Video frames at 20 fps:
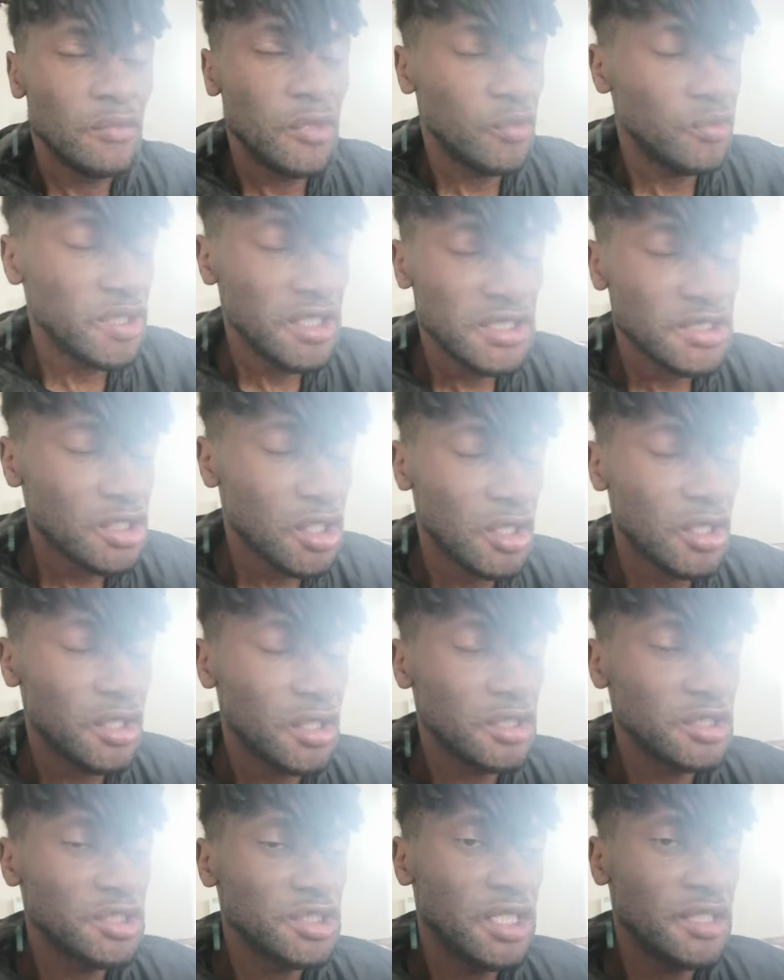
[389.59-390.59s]
But with these
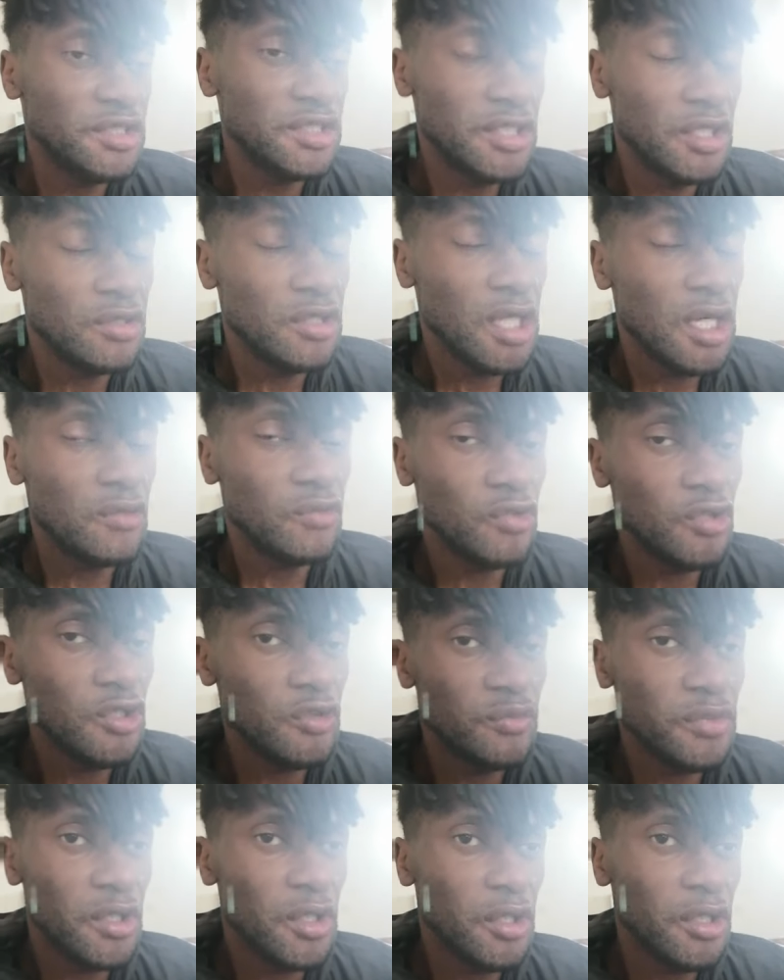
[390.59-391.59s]
cards, yeah, they don't go
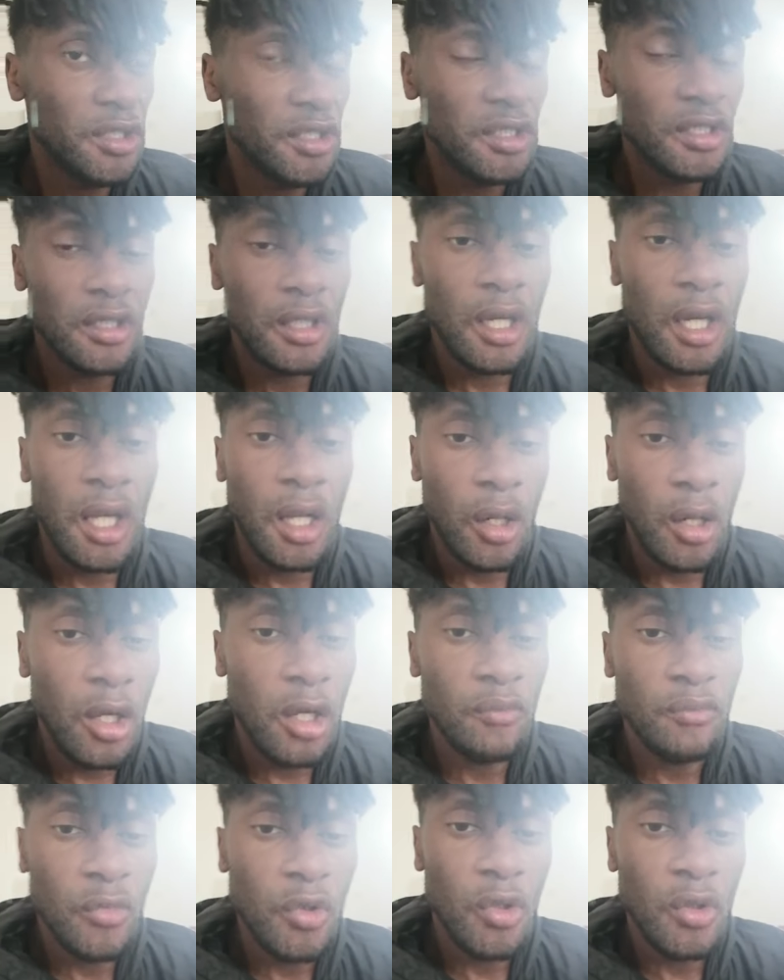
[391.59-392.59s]
up like a
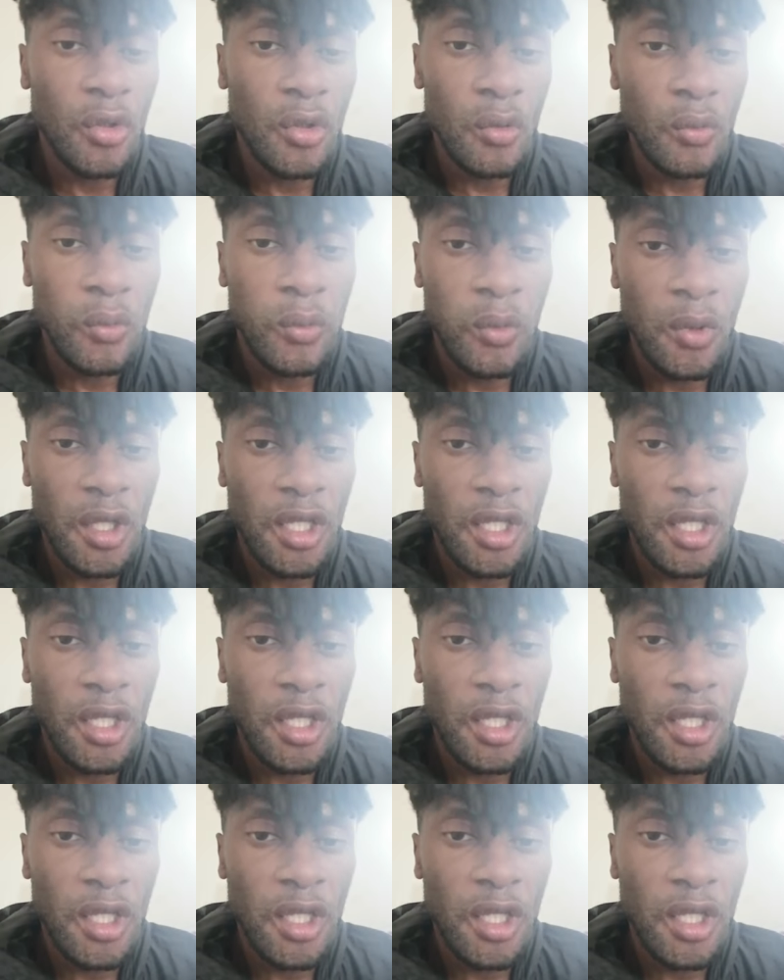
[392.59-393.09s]
lot more.